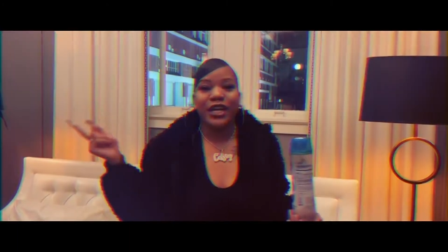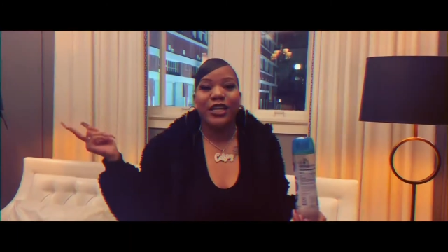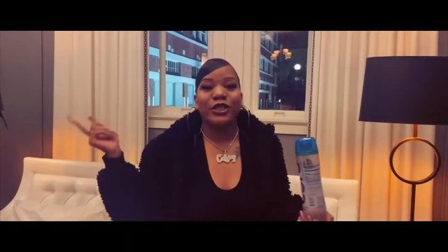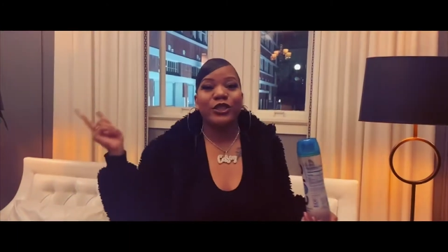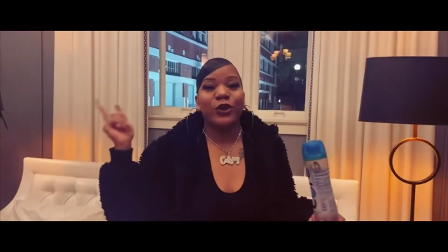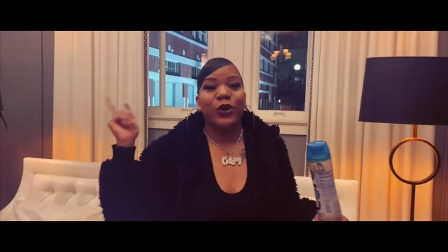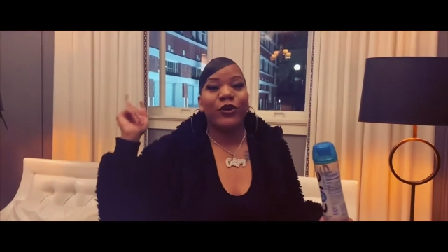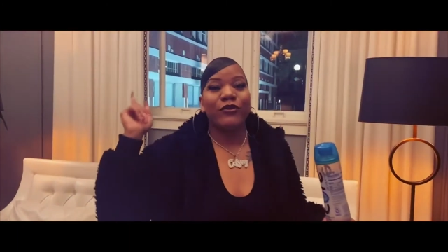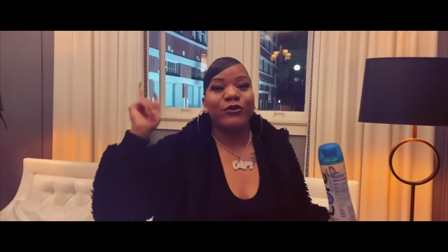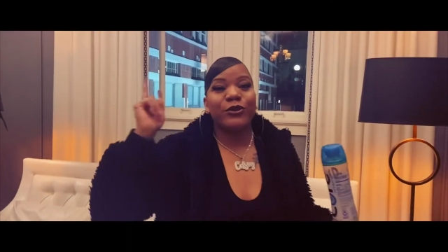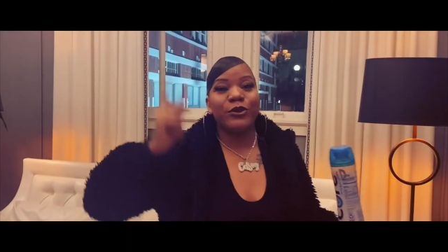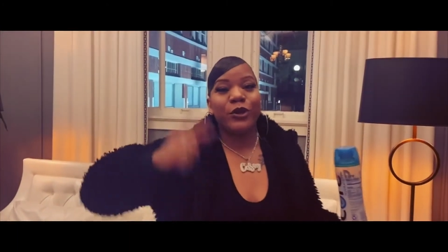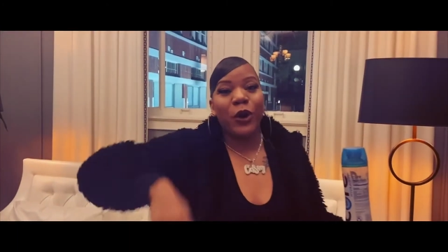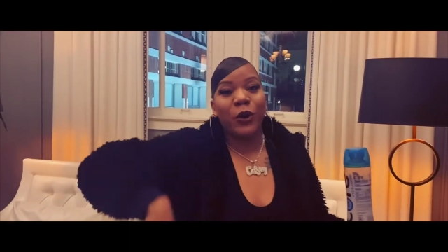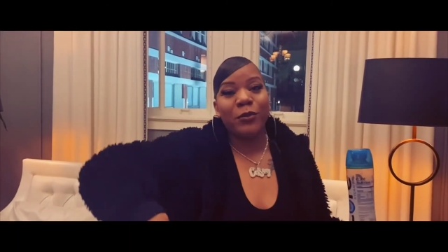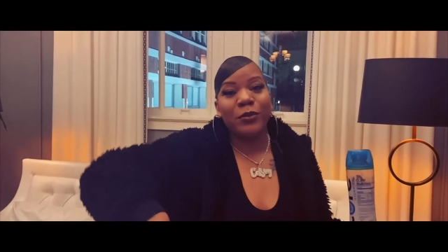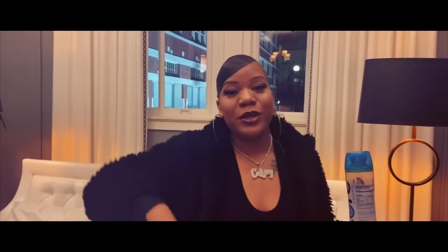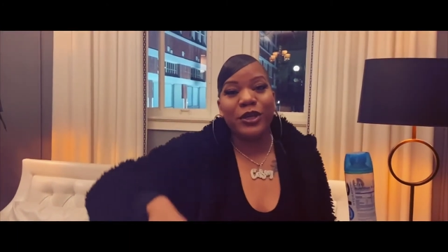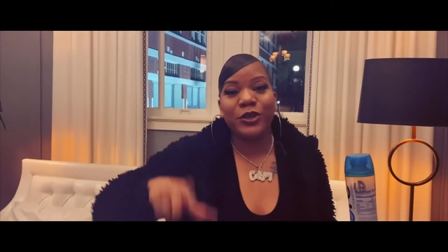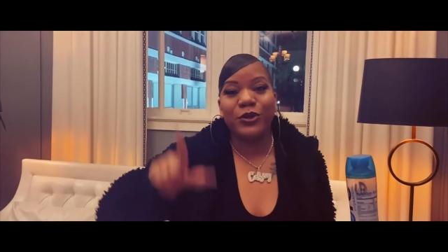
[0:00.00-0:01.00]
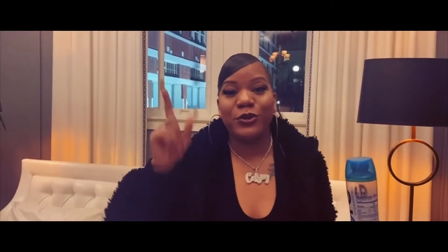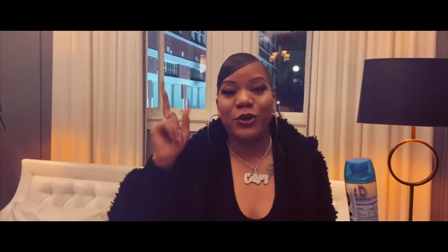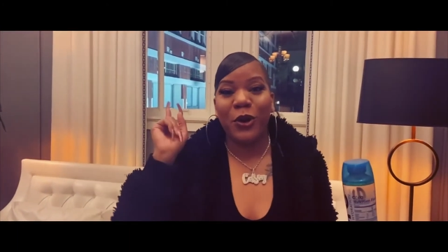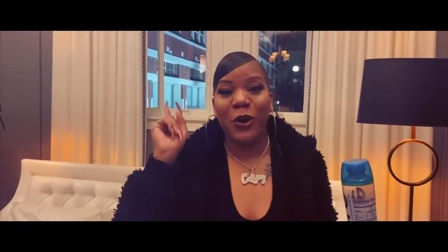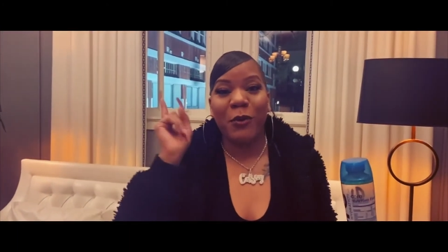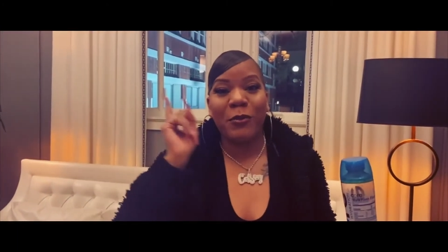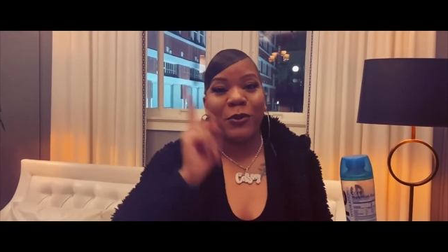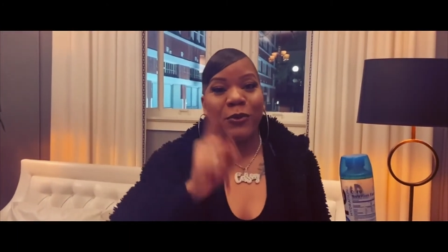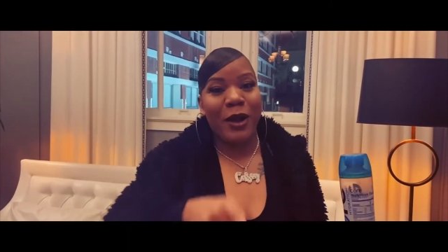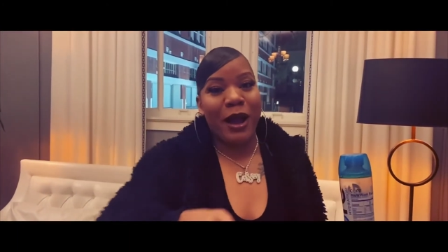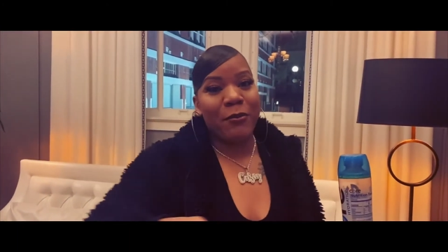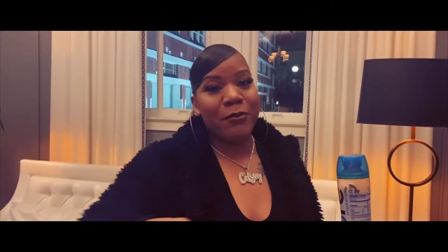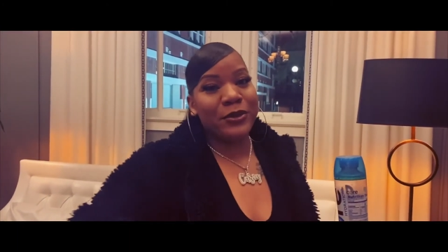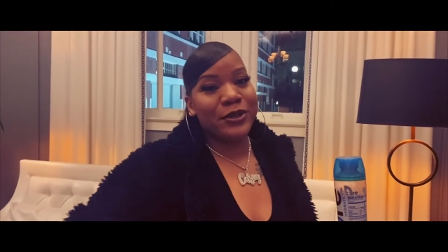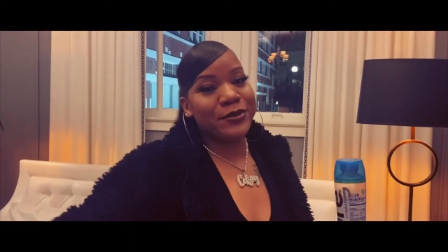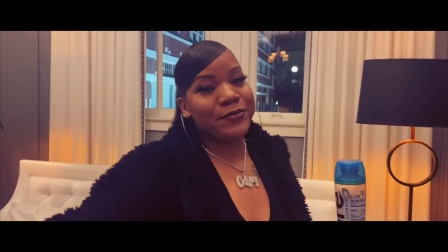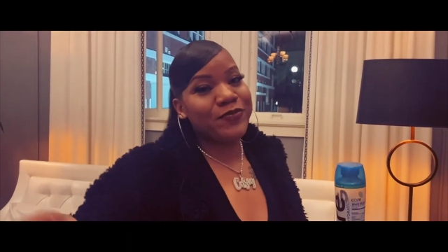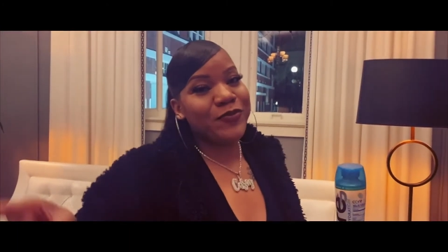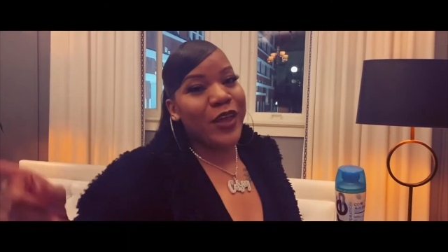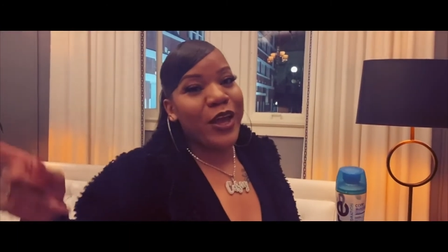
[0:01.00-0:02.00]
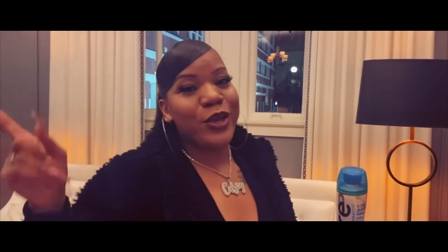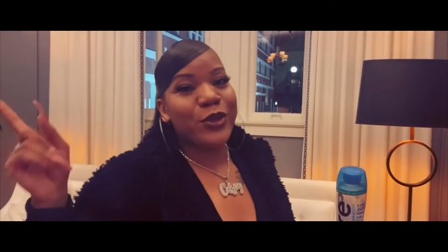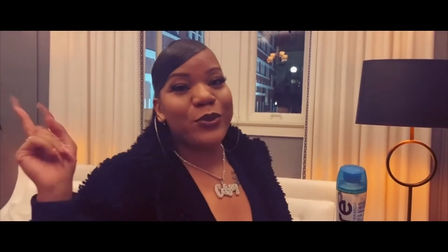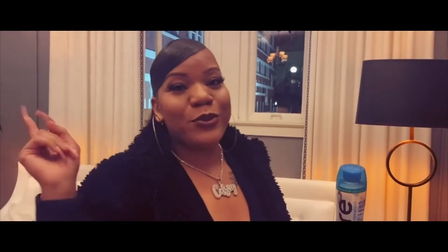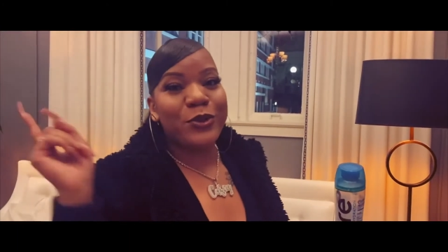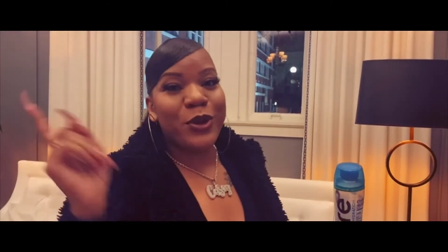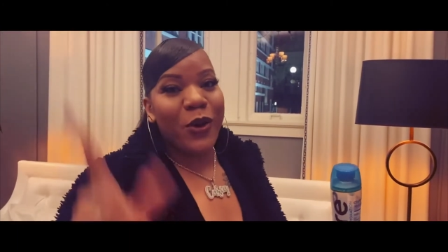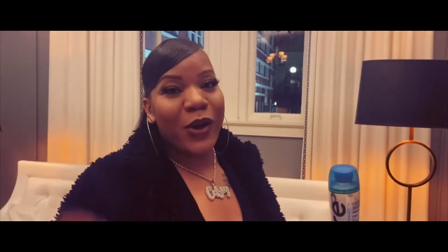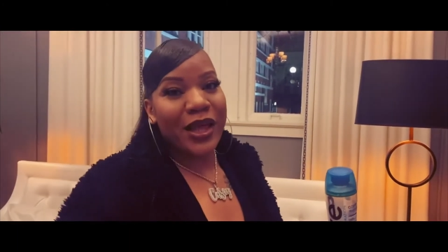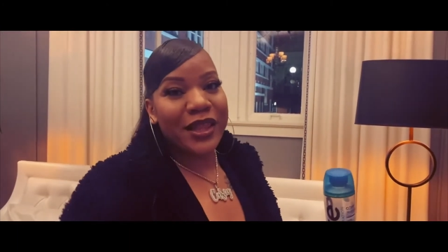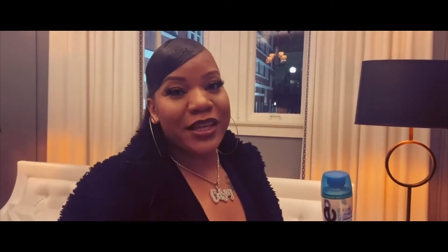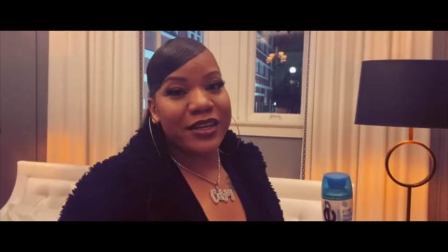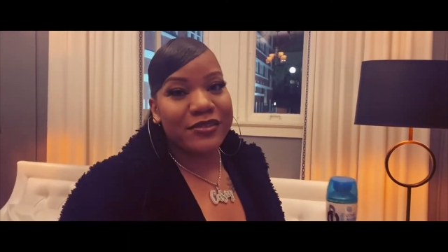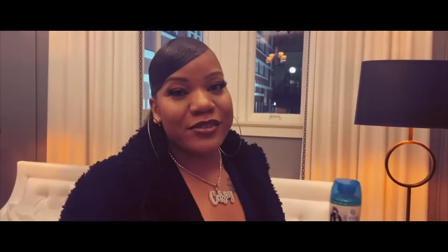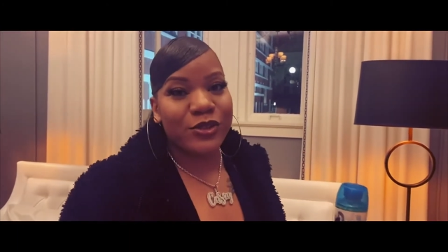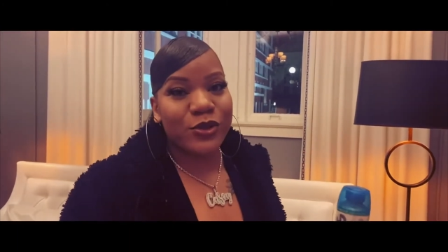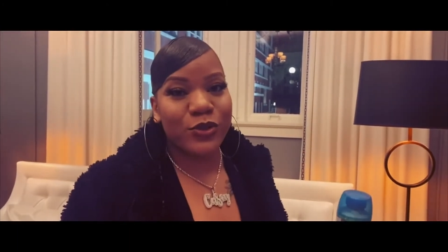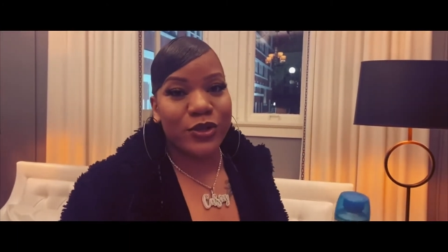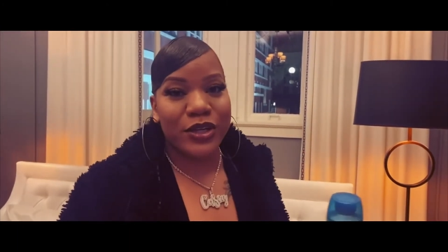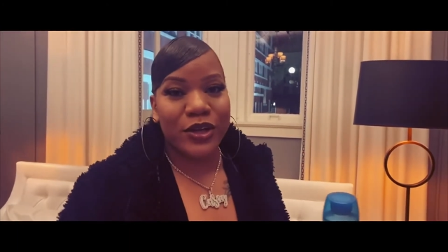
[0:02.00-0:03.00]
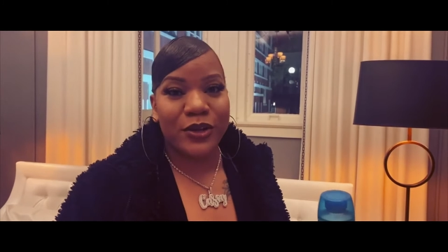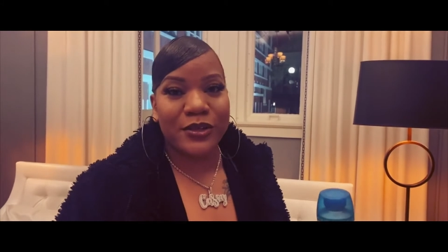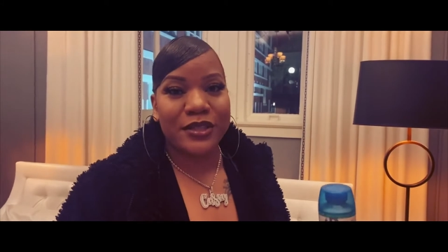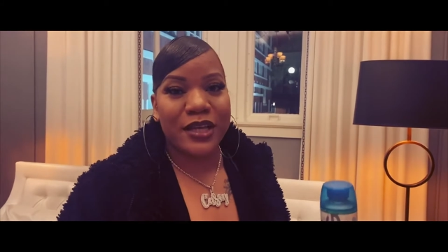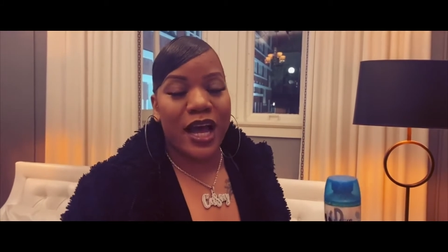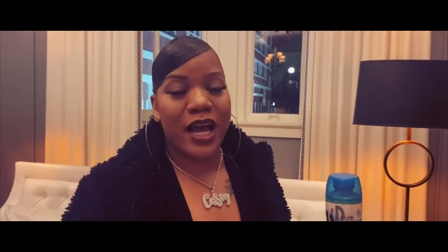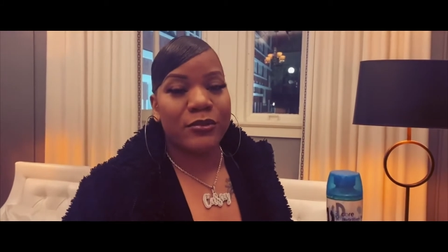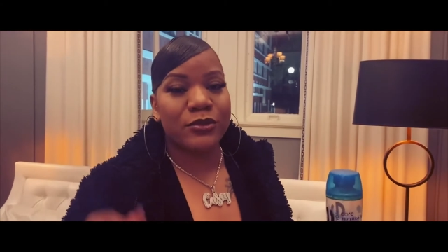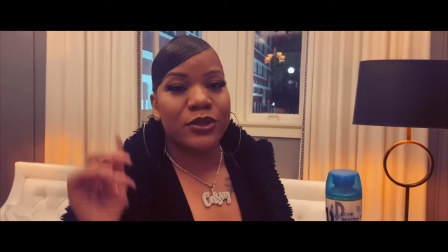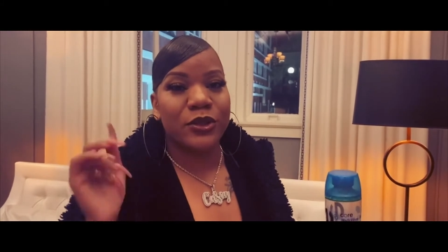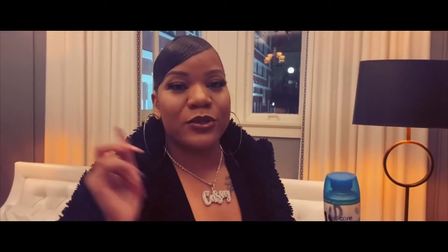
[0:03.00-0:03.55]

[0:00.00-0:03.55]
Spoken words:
So if you know me, you know I'm a rapper. You know I love studio time.